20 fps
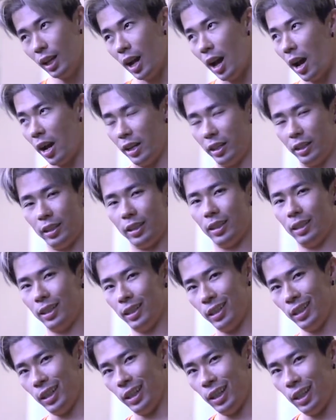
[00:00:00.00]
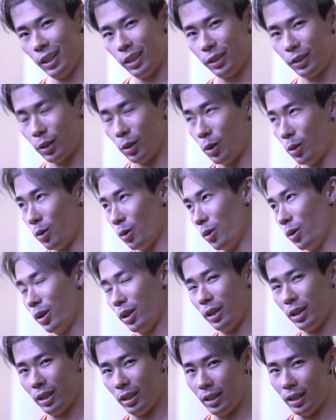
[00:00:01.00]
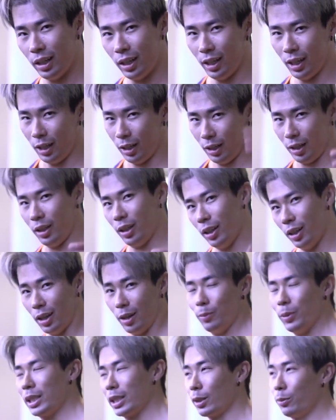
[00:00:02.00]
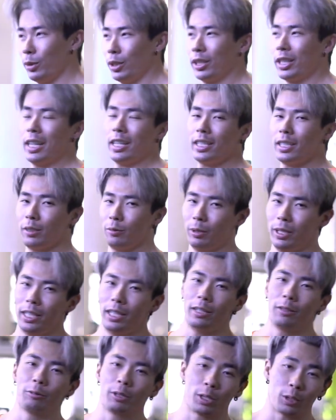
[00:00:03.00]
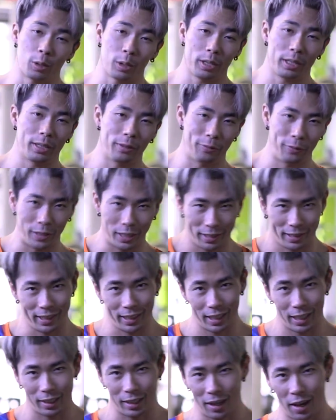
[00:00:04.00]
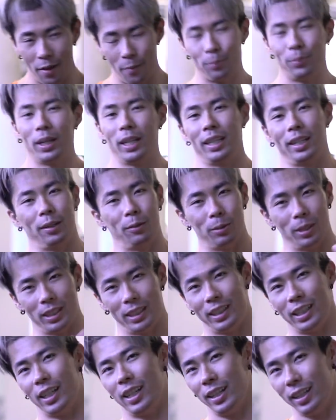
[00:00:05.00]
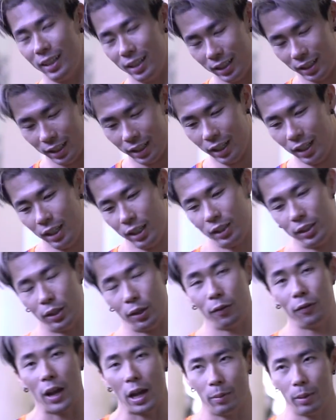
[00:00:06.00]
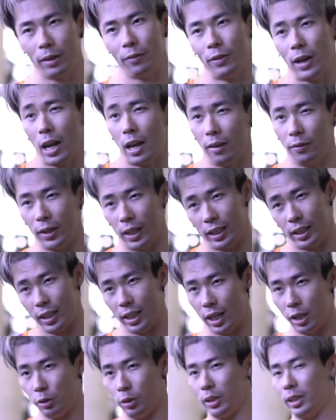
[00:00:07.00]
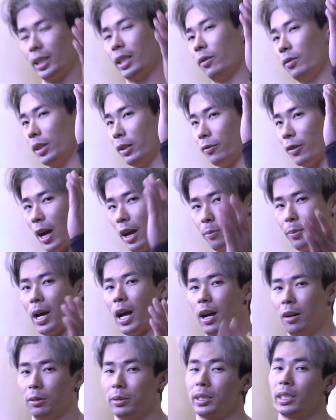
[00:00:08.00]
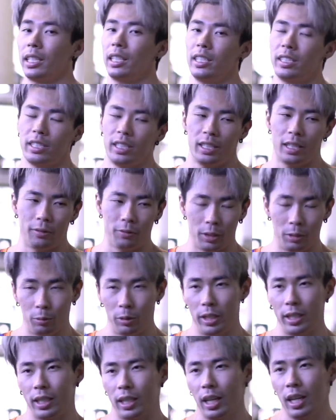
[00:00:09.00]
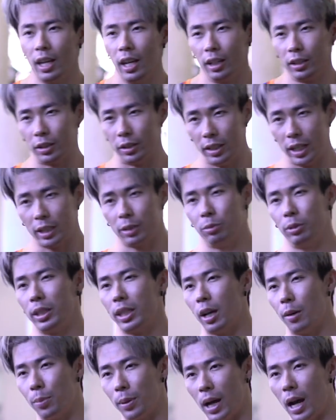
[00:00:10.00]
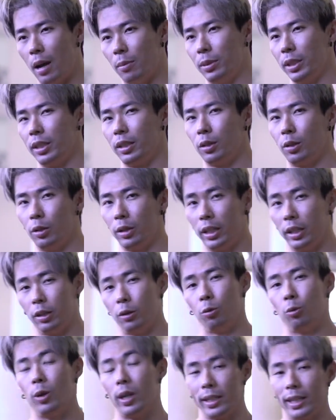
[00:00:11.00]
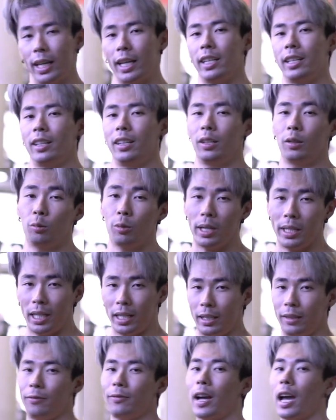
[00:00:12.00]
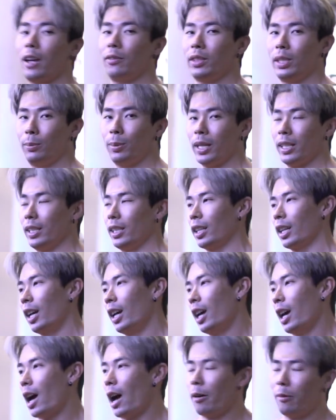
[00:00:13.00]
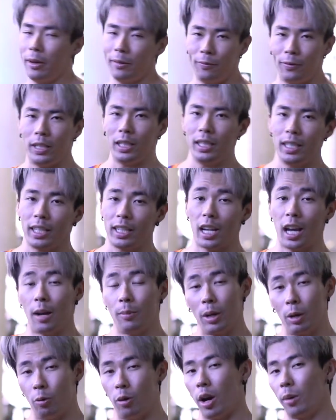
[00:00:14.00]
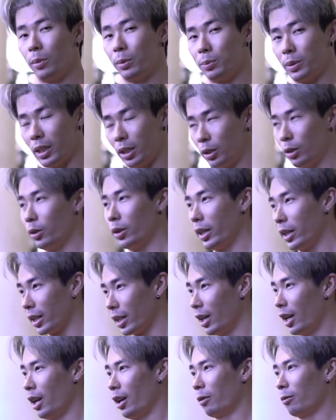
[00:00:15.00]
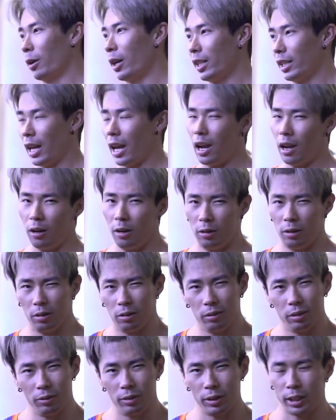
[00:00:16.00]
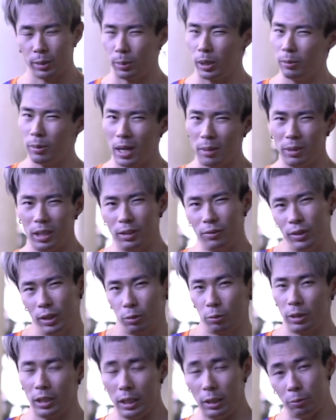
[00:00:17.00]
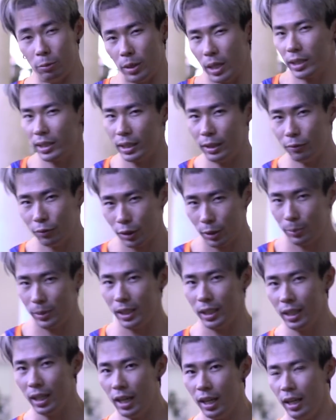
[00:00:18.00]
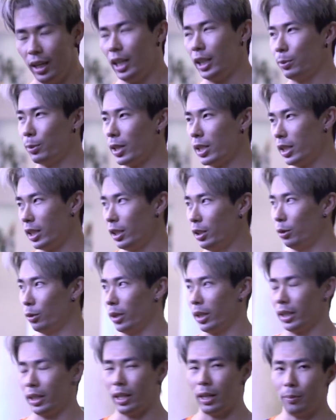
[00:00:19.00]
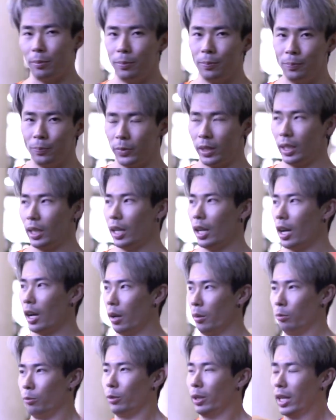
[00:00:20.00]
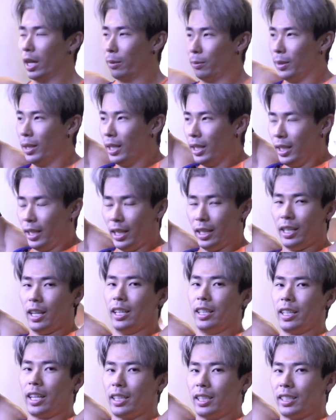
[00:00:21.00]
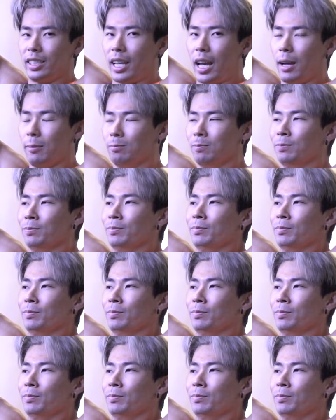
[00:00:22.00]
Alright, so miscommunication. We didn't record the fit set, but it was done. So 5x5 at 175 pounds each and every week. So next week I'll probably go either 180 to 185 depending how I'm feeling and how my warm-ups are going. Right now, spirit bombs just feel really rusty for me, especially doing them when I'm inhaling at the top